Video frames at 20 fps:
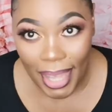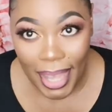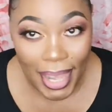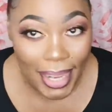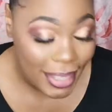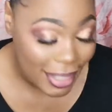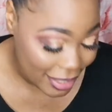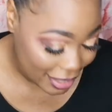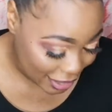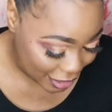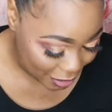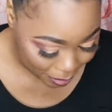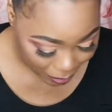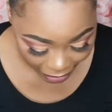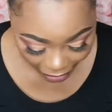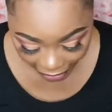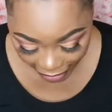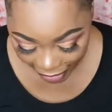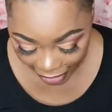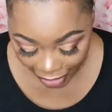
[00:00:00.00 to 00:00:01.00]
And this is
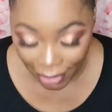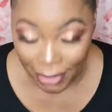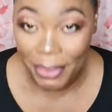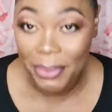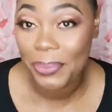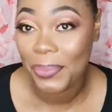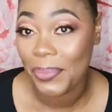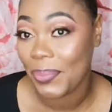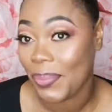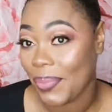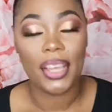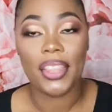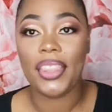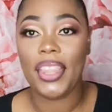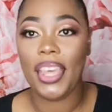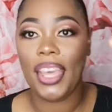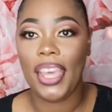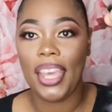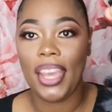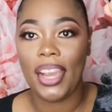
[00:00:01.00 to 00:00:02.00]
my hair.
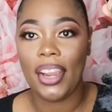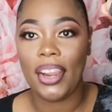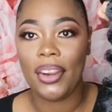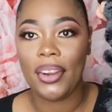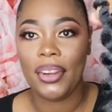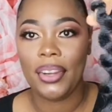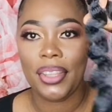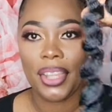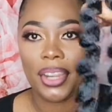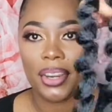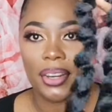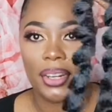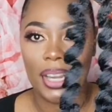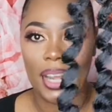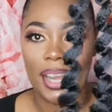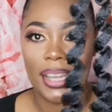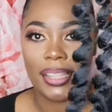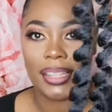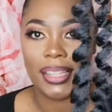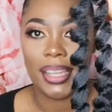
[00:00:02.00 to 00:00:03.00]
The hair, they're
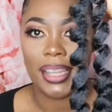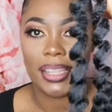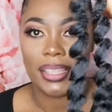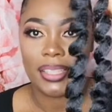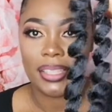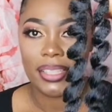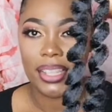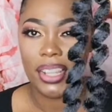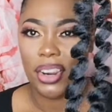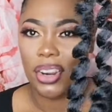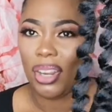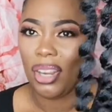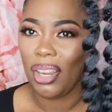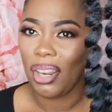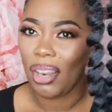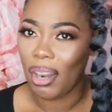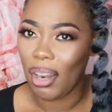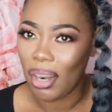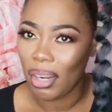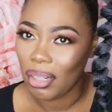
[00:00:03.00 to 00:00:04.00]
like this. They're
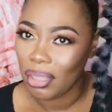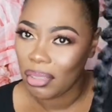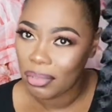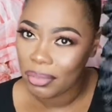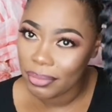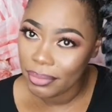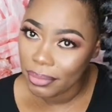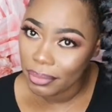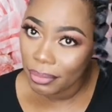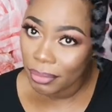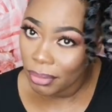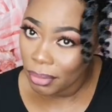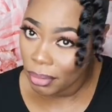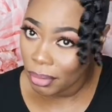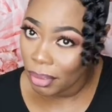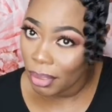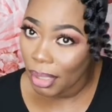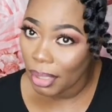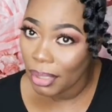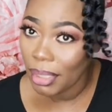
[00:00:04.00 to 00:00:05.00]
long.
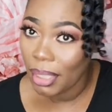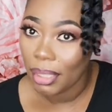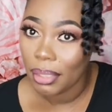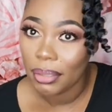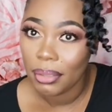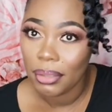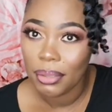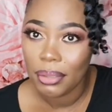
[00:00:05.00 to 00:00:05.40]
Look at that.